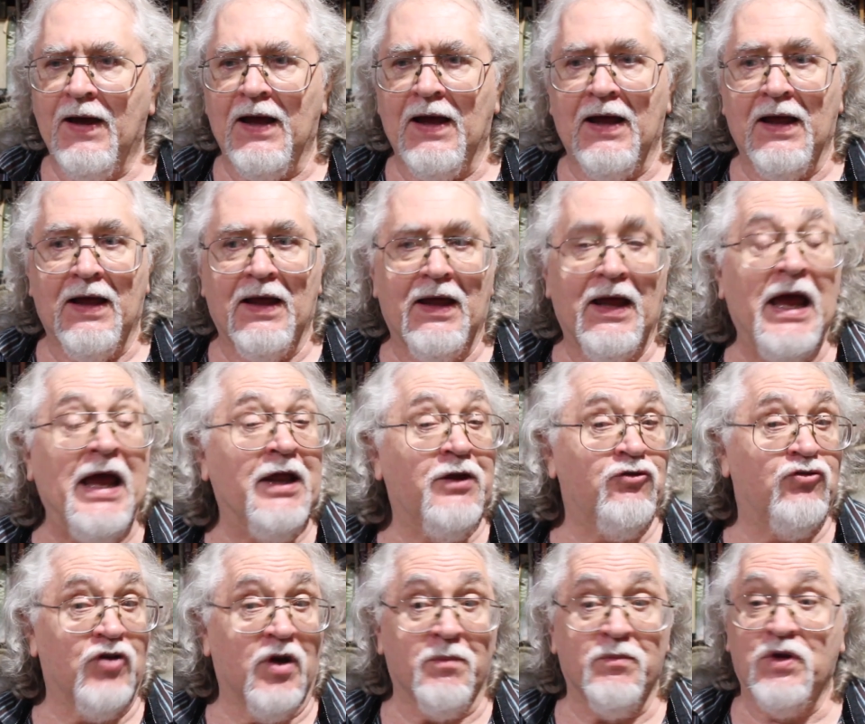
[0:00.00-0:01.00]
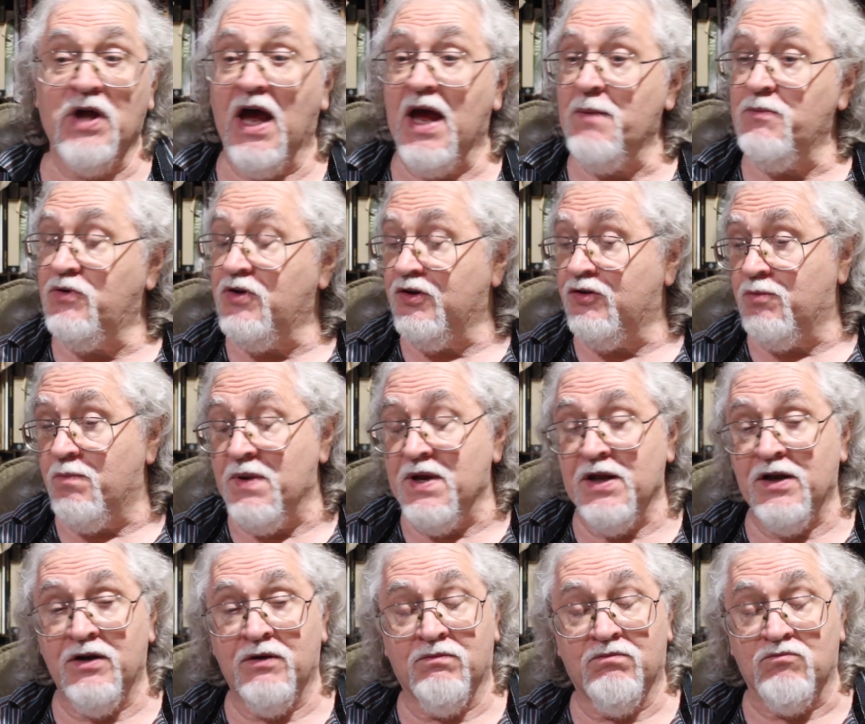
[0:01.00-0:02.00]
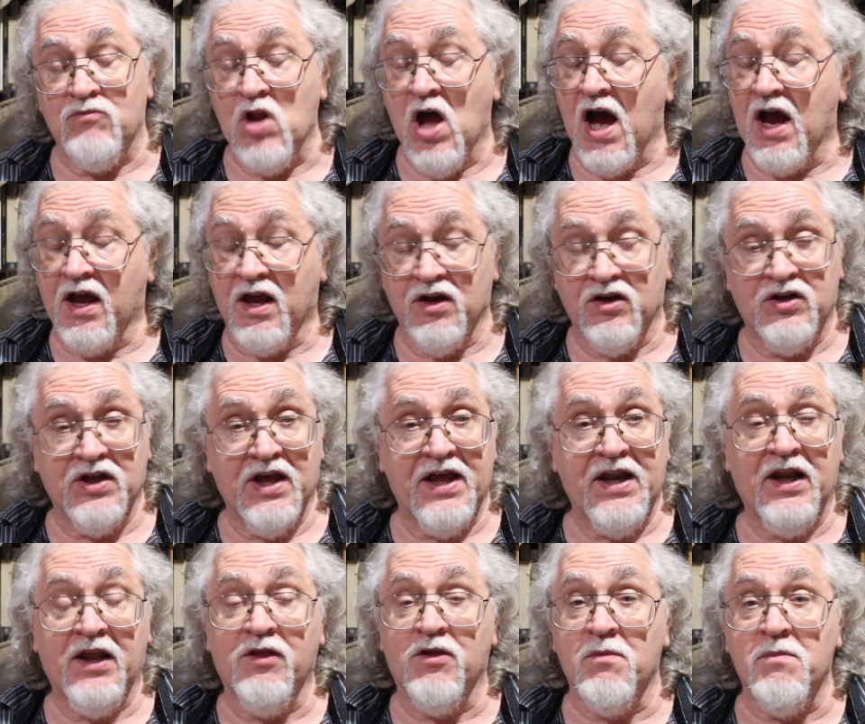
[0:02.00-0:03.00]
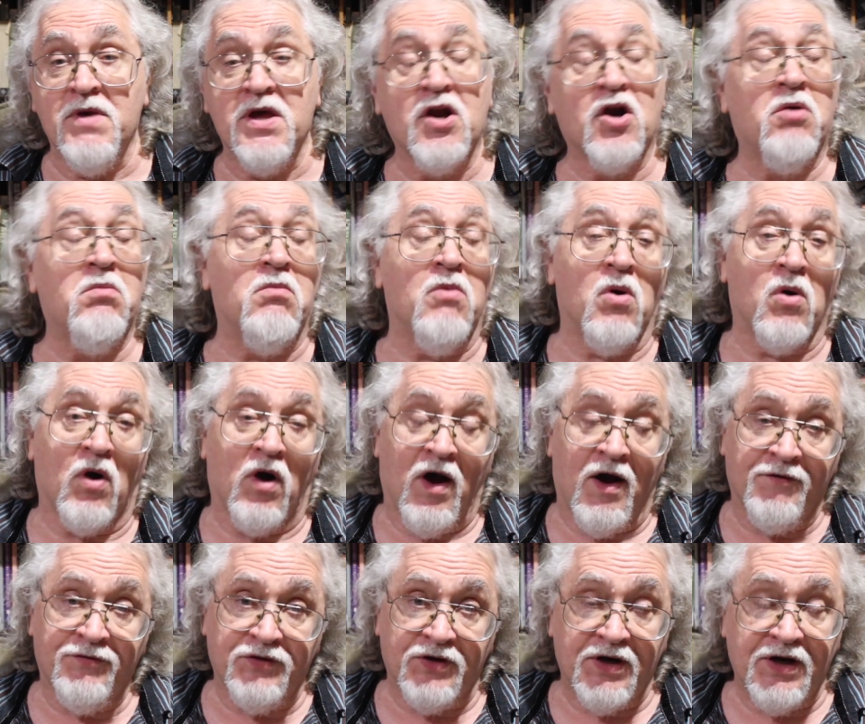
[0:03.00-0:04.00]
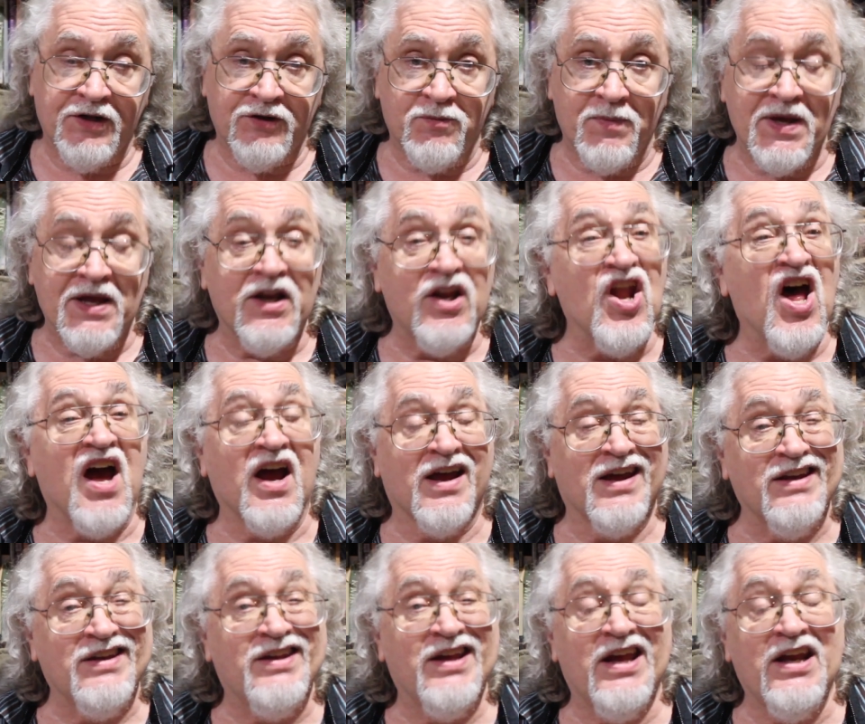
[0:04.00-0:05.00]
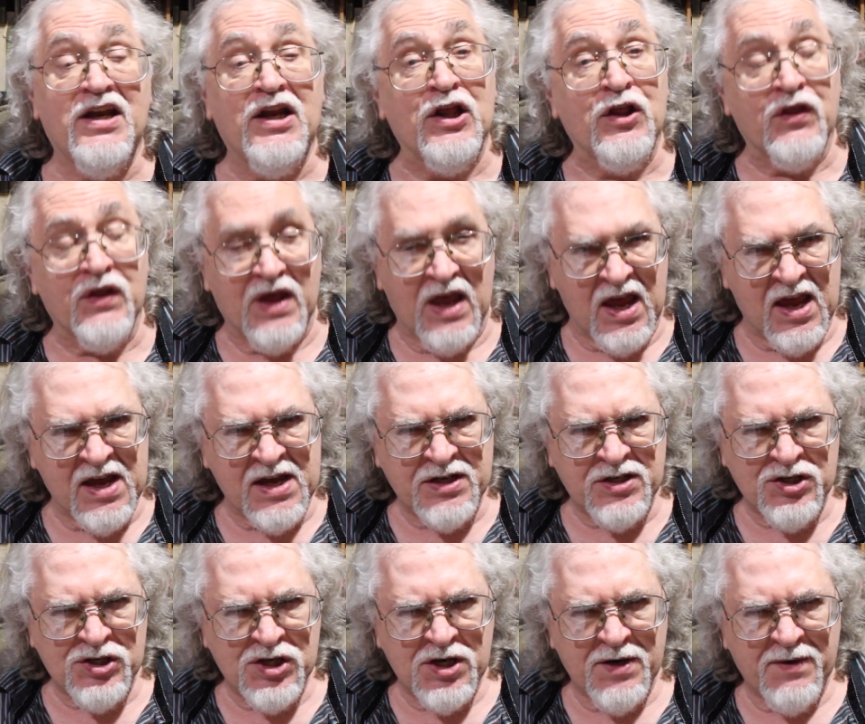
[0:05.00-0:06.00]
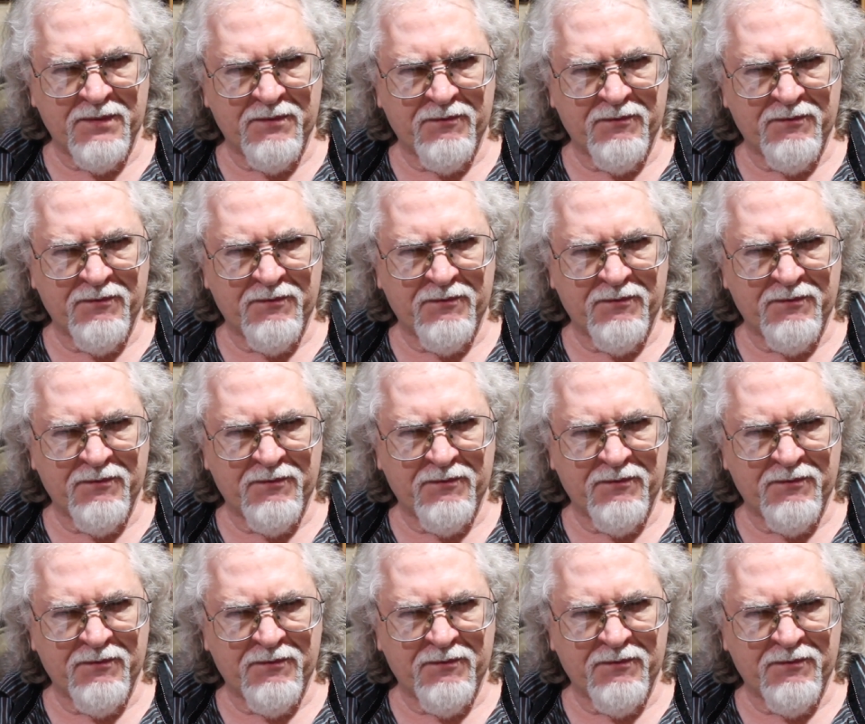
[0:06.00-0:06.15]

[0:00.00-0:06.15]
Uh, and sometimes it's been not containing the middle. More often it's been not containing the edge.